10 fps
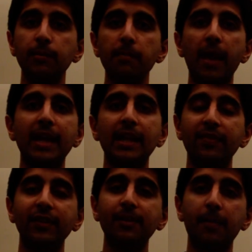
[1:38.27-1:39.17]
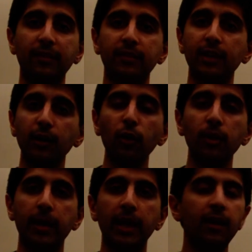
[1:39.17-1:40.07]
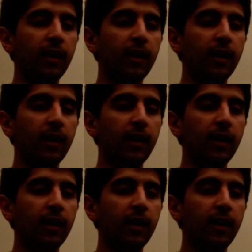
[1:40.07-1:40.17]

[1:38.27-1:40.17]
be made in the domestic economy.